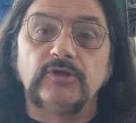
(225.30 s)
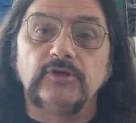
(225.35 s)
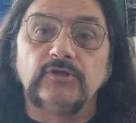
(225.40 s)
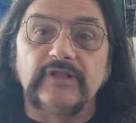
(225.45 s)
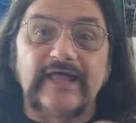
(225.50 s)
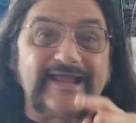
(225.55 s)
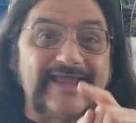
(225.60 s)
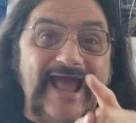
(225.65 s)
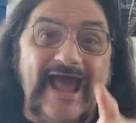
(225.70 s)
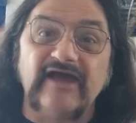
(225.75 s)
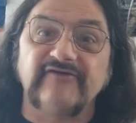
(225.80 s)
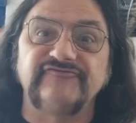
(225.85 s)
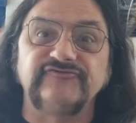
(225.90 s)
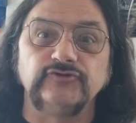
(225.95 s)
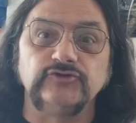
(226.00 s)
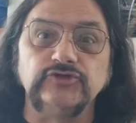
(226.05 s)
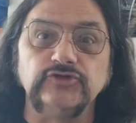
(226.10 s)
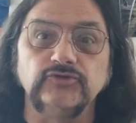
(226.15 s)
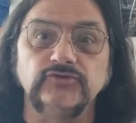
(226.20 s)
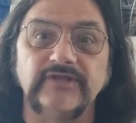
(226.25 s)
Like after
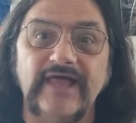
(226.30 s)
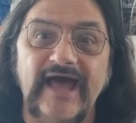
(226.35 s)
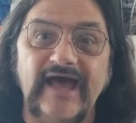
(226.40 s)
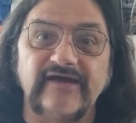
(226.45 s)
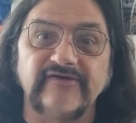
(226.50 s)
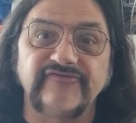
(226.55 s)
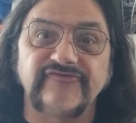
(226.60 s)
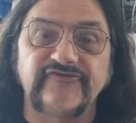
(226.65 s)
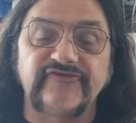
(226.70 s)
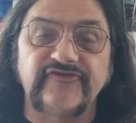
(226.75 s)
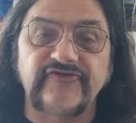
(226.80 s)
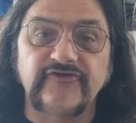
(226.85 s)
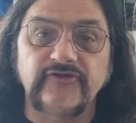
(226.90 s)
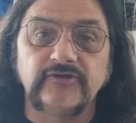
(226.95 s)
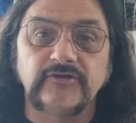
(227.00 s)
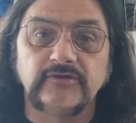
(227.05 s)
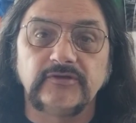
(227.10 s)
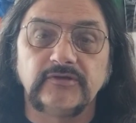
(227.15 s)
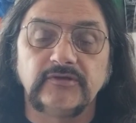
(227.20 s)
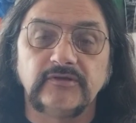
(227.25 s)
you left,
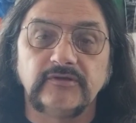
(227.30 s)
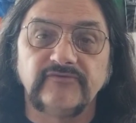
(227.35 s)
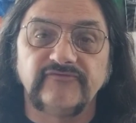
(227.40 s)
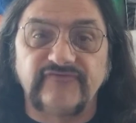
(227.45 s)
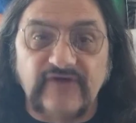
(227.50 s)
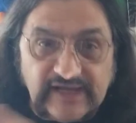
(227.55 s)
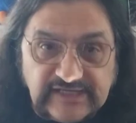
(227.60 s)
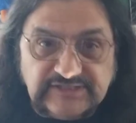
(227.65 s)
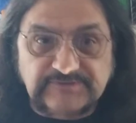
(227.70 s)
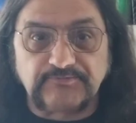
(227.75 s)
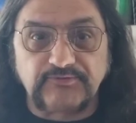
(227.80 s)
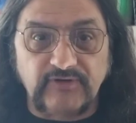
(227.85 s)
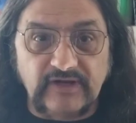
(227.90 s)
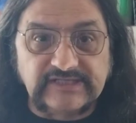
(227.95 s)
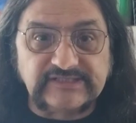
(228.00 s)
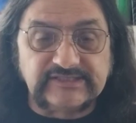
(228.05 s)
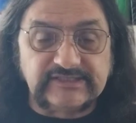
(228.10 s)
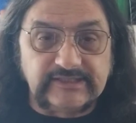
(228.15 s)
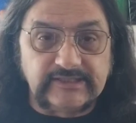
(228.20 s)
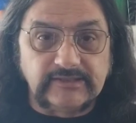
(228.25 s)
Vice
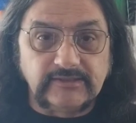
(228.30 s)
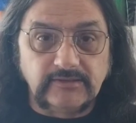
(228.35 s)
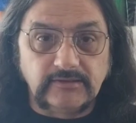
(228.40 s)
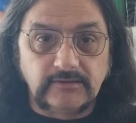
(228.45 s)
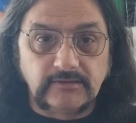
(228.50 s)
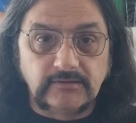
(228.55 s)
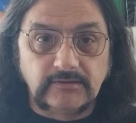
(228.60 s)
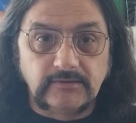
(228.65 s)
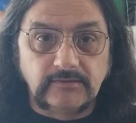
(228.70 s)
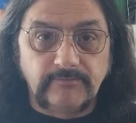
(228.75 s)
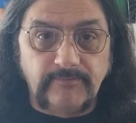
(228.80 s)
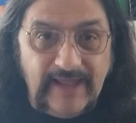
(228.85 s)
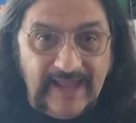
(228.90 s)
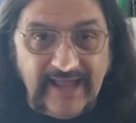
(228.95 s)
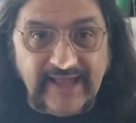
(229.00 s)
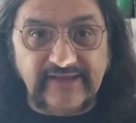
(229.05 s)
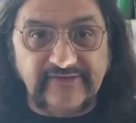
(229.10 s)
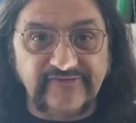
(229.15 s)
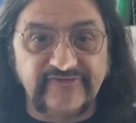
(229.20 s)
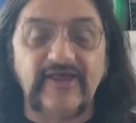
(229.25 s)
President
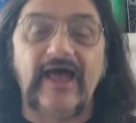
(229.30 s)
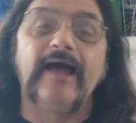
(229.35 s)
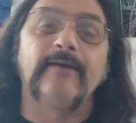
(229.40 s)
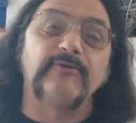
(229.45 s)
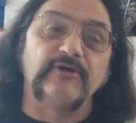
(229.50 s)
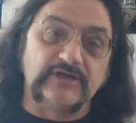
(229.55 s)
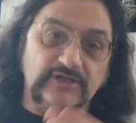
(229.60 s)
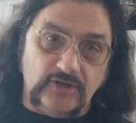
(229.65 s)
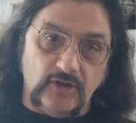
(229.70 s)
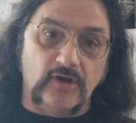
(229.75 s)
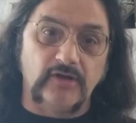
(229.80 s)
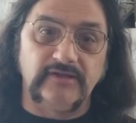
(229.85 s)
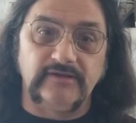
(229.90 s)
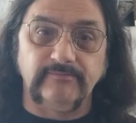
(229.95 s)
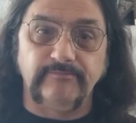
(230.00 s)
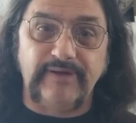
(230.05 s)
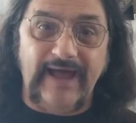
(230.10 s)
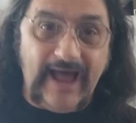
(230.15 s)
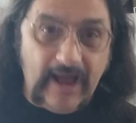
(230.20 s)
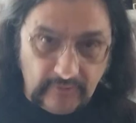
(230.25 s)
Pence, I'm going to call
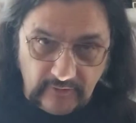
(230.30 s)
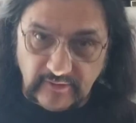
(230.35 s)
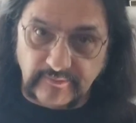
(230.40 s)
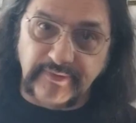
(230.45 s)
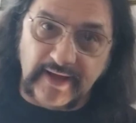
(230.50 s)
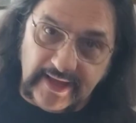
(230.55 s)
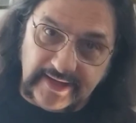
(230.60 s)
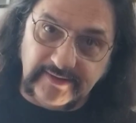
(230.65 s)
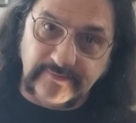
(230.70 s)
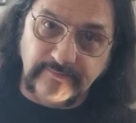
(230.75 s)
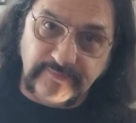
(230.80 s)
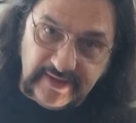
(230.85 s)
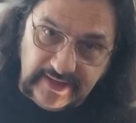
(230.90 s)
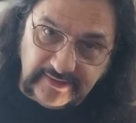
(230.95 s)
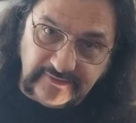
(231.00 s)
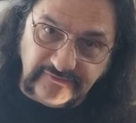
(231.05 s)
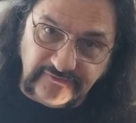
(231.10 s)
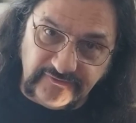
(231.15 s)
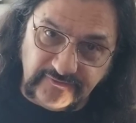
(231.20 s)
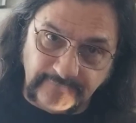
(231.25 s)
him Power Bottom
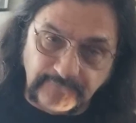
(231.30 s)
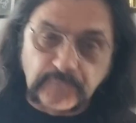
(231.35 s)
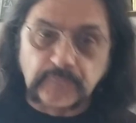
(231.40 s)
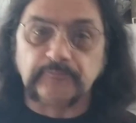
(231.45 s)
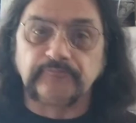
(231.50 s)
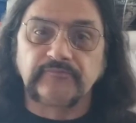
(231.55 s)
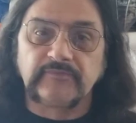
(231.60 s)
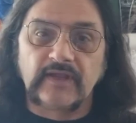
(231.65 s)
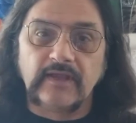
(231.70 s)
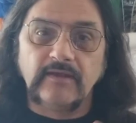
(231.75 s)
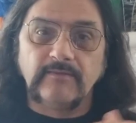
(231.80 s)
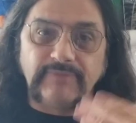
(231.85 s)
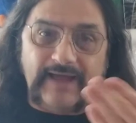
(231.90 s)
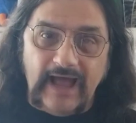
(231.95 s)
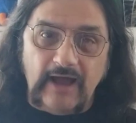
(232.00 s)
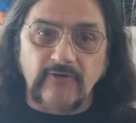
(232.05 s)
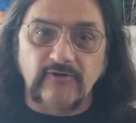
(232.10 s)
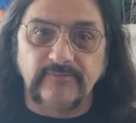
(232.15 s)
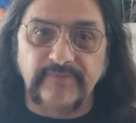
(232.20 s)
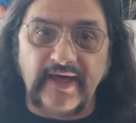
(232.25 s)
Pence
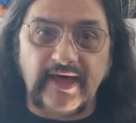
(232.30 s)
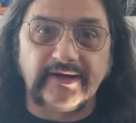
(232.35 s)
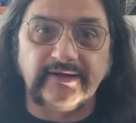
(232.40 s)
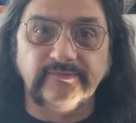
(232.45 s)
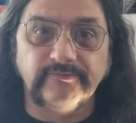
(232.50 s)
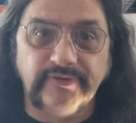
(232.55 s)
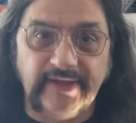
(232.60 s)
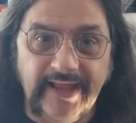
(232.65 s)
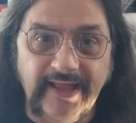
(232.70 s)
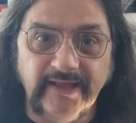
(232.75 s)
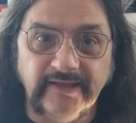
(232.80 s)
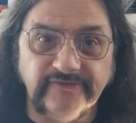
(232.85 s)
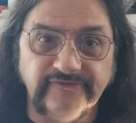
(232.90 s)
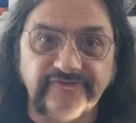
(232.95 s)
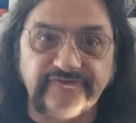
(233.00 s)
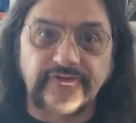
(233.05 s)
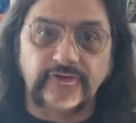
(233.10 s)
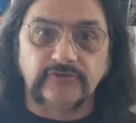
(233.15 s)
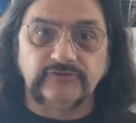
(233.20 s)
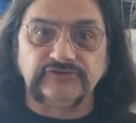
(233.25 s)
Power Bottom
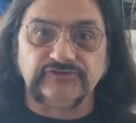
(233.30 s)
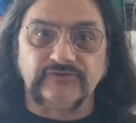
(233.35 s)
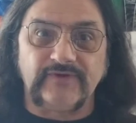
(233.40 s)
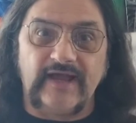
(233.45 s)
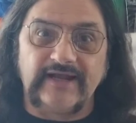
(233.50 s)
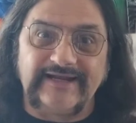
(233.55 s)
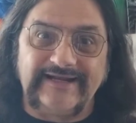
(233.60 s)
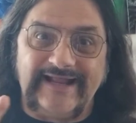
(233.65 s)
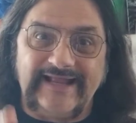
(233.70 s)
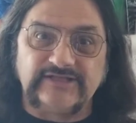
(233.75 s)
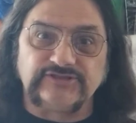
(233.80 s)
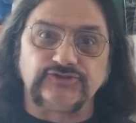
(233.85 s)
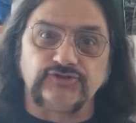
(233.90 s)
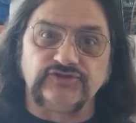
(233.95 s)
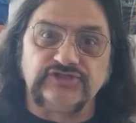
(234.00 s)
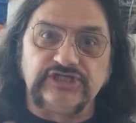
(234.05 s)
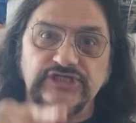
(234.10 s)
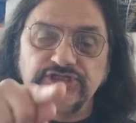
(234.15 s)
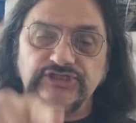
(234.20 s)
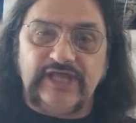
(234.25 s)
Pence turns around and answered
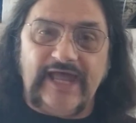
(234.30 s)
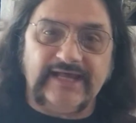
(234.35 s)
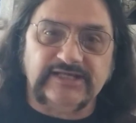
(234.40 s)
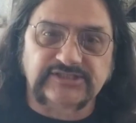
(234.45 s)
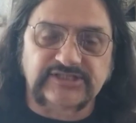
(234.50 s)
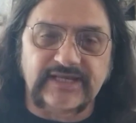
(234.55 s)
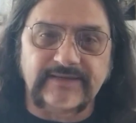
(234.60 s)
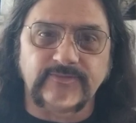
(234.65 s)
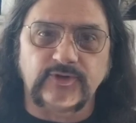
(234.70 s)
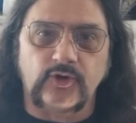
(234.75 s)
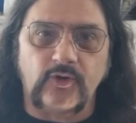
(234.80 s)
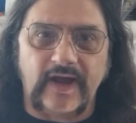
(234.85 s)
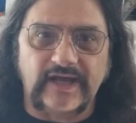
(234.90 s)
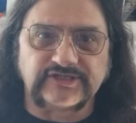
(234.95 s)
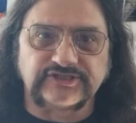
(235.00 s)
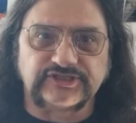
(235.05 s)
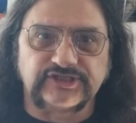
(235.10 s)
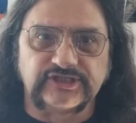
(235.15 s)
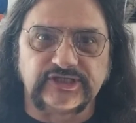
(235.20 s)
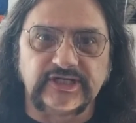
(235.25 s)
the exact same
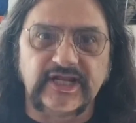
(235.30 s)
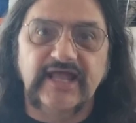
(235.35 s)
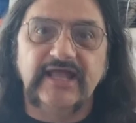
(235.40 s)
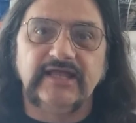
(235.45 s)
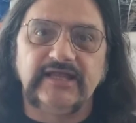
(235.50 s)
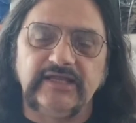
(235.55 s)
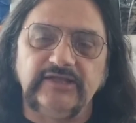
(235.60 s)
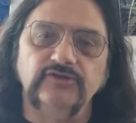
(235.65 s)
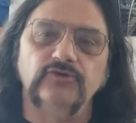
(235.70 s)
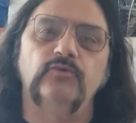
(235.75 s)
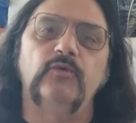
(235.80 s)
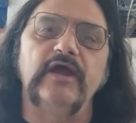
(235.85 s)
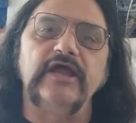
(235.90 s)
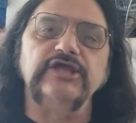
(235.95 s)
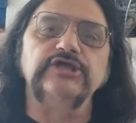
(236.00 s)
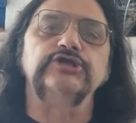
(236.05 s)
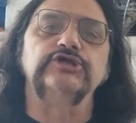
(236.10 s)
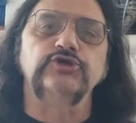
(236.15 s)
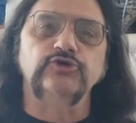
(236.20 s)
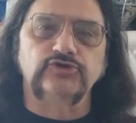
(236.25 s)
question in the way
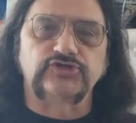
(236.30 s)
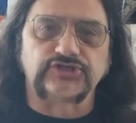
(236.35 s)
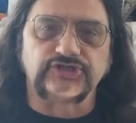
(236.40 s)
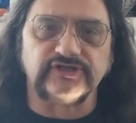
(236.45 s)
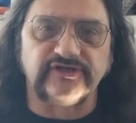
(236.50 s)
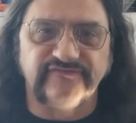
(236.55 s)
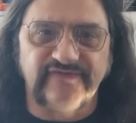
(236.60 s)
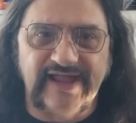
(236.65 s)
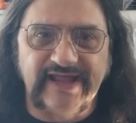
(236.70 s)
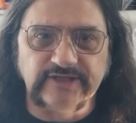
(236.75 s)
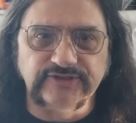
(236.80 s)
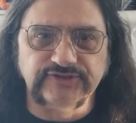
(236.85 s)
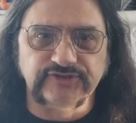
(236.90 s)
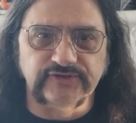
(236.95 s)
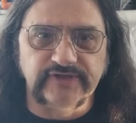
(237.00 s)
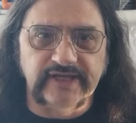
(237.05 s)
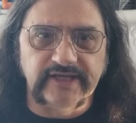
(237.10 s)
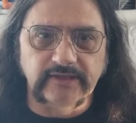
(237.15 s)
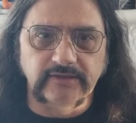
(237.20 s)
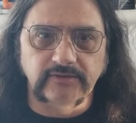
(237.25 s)
you should have
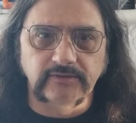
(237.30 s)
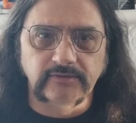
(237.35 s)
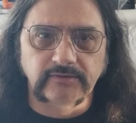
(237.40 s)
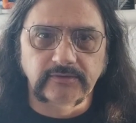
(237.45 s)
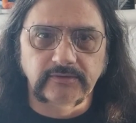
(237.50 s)
answered it.